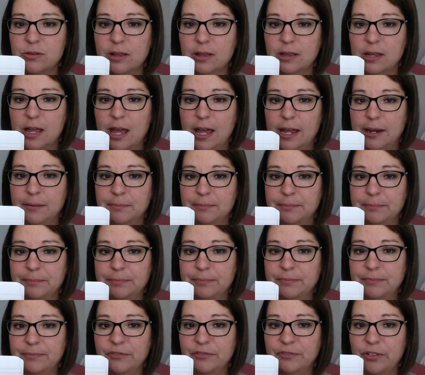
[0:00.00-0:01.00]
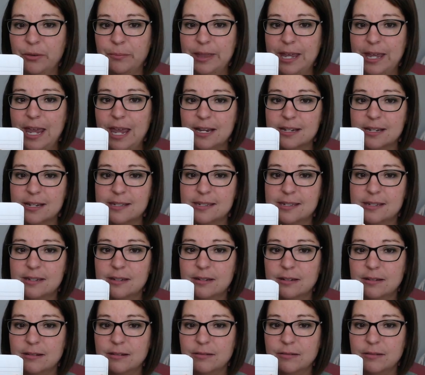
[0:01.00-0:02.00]
the line, from the X
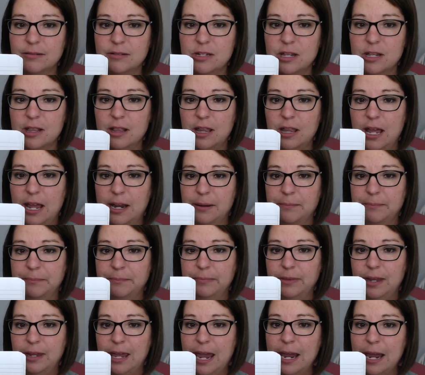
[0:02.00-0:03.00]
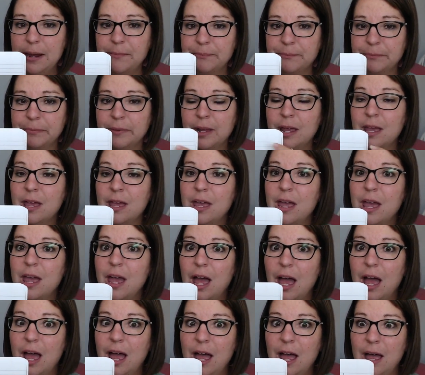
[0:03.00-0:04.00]
to the line, okay?
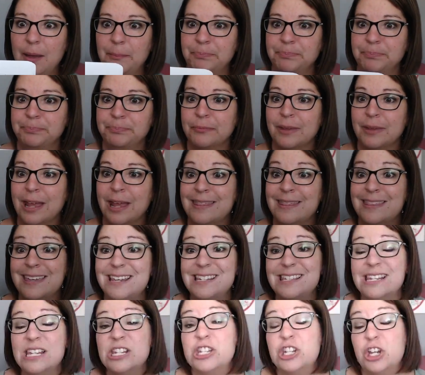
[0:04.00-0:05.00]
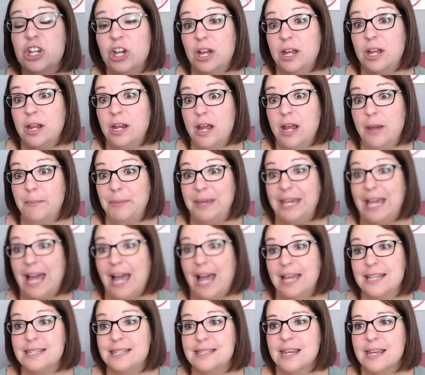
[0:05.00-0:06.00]
Um, this is good
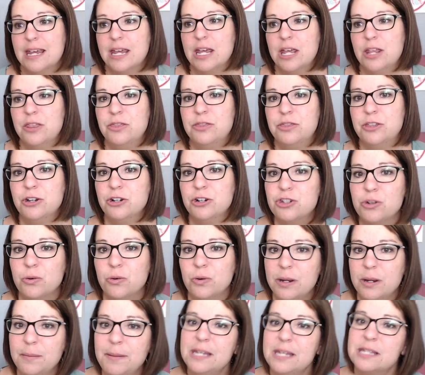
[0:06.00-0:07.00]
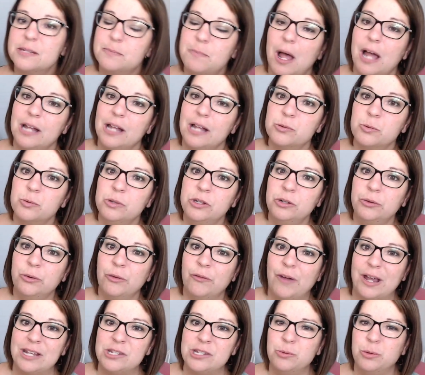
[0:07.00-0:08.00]
because there's going to be spots when they're
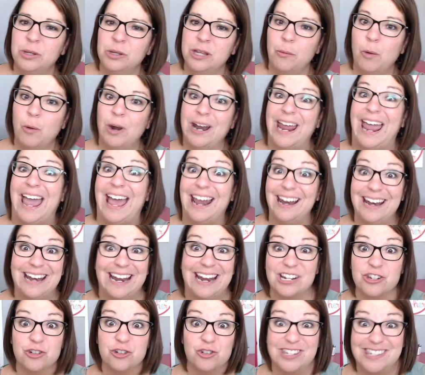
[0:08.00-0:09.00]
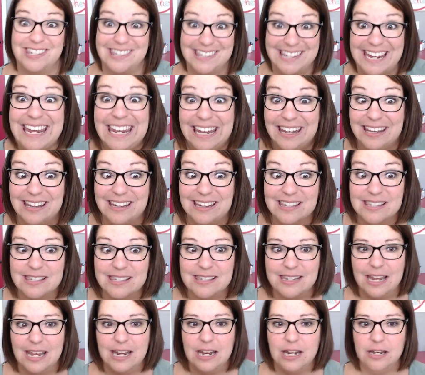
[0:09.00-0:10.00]
revising where they want to add an extra
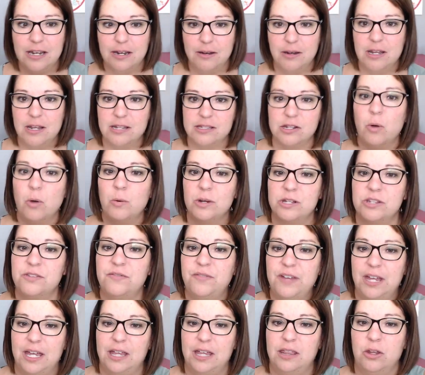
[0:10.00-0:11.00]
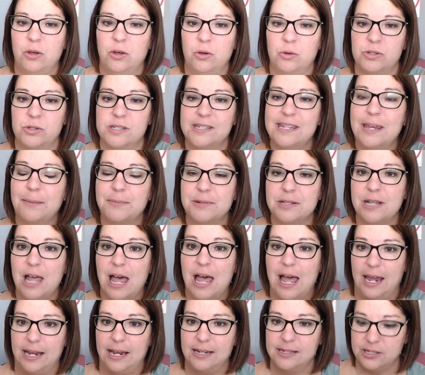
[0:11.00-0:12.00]
sentence and it doesn't always fit in those skipped
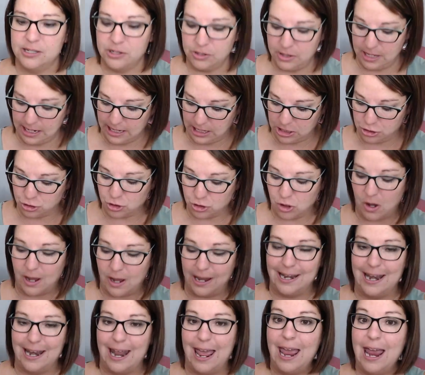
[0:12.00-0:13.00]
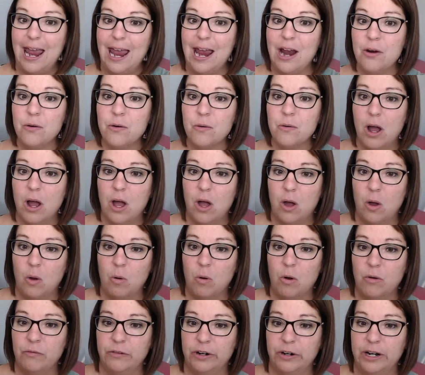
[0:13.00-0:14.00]
lines. So they can draw an
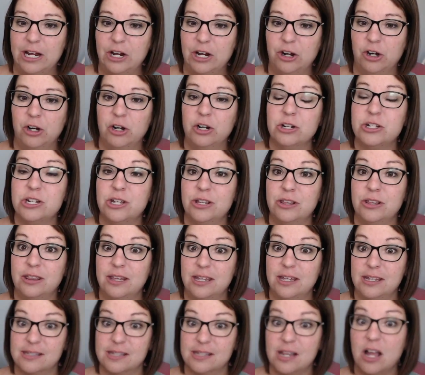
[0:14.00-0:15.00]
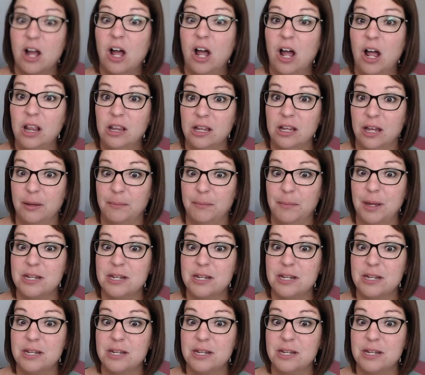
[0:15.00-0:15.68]
arrow over here to this column